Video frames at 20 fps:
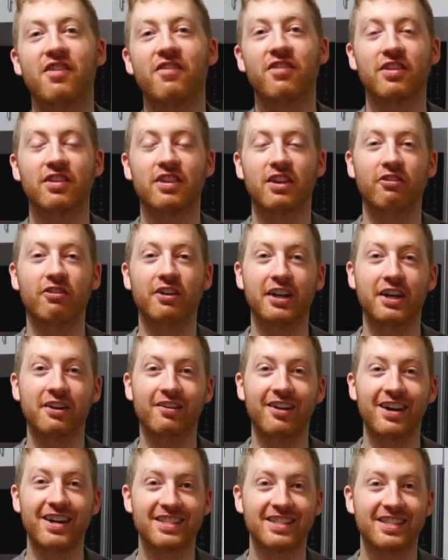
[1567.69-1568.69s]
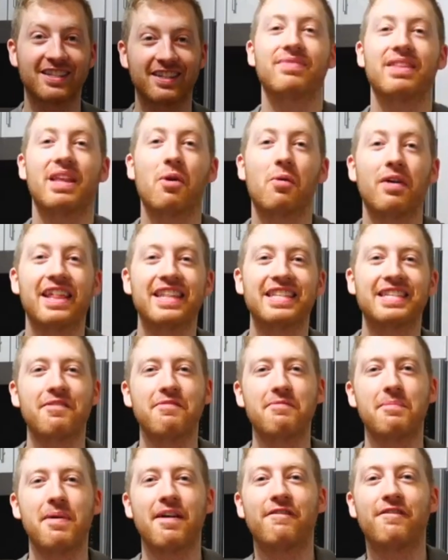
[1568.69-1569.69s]
for the reader rest. Well, that's it
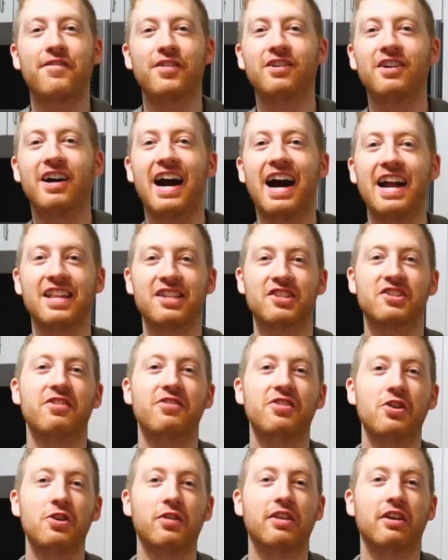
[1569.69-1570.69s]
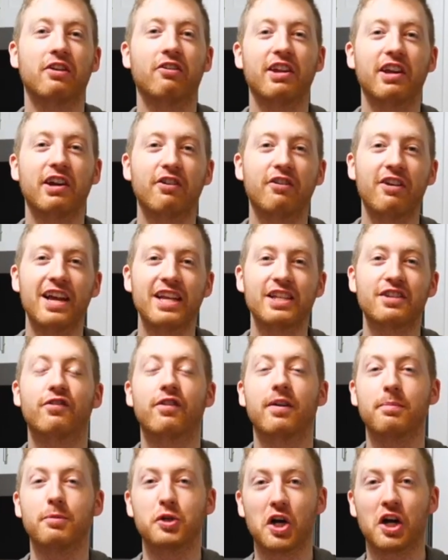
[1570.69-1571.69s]
for my full honest review of the reader rest
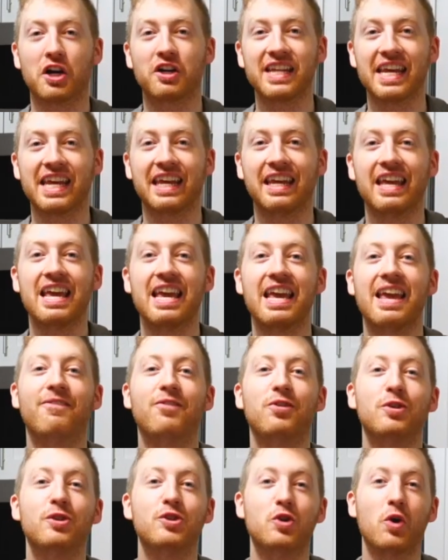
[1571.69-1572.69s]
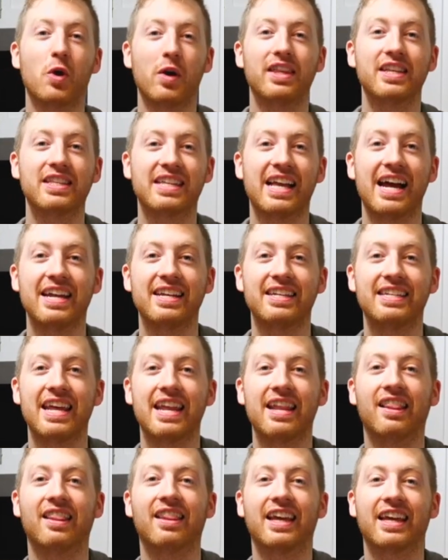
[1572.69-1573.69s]
from Shark Tank. If you enjoy this
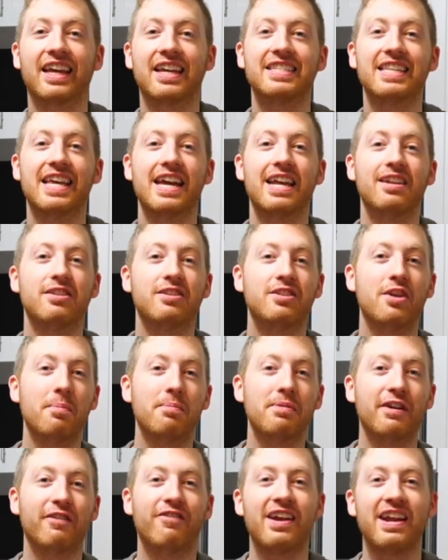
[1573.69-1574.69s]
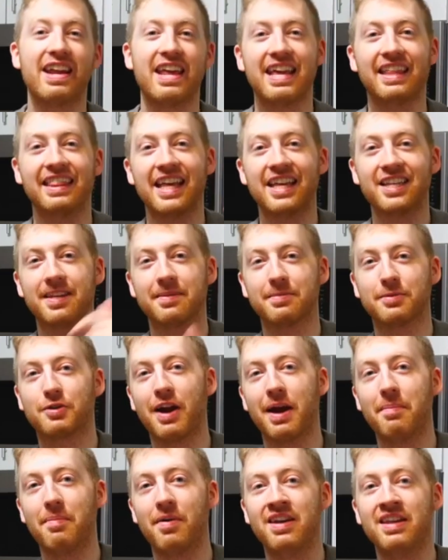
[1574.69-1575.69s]
content, like I said, don't be afraid to hit that
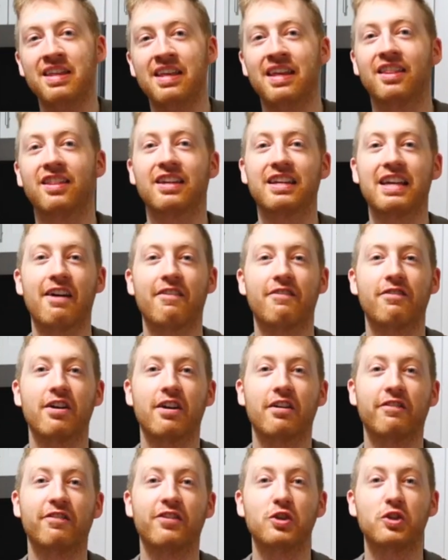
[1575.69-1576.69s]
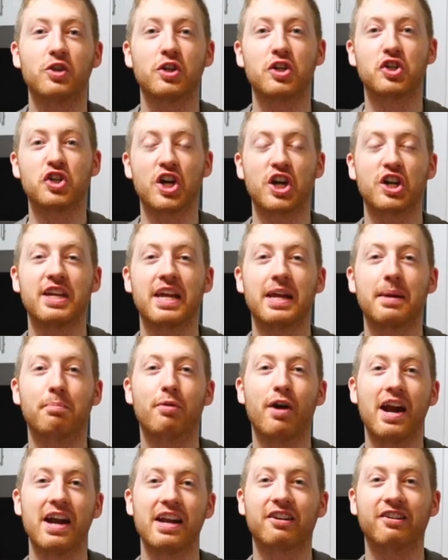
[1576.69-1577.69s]
subscribe button and look out for our future Shark Tank
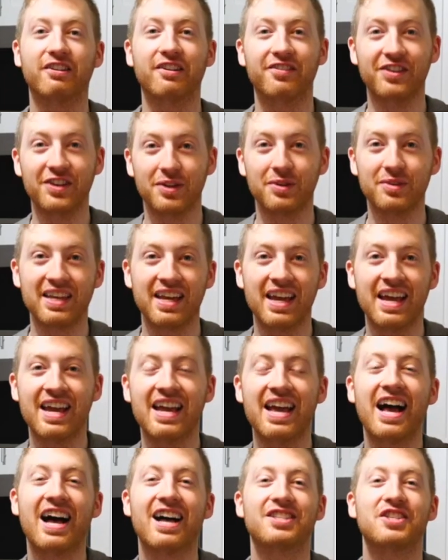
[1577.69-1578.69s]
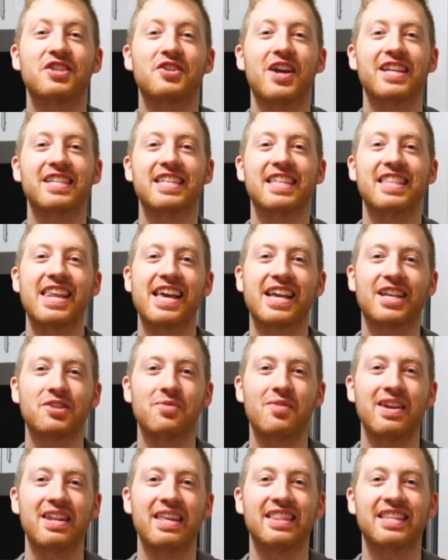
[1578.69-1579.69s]
product reviews. I'll see you guys in the next
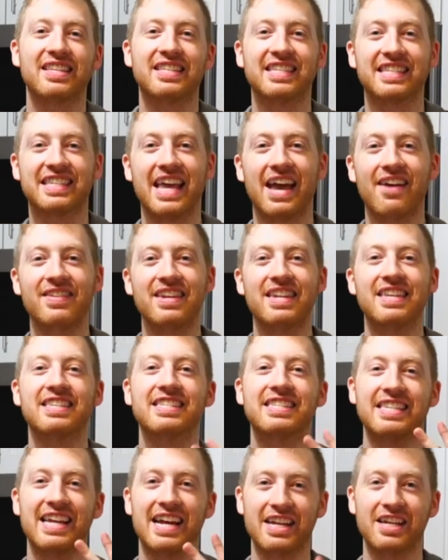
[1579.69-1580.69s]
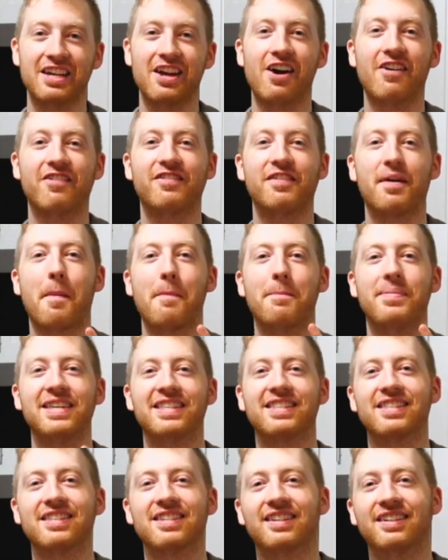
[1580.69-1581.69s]
one, and this is Kevin signing off.
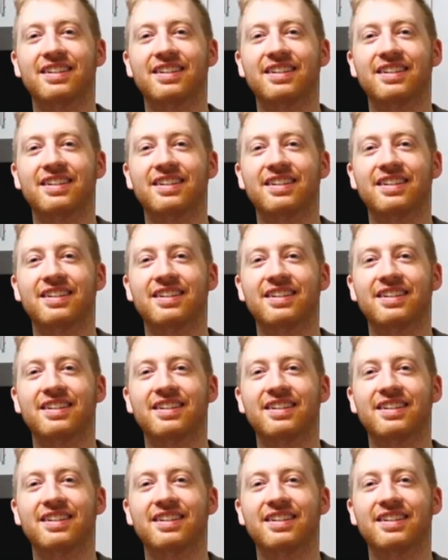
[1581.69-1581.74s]
Peace.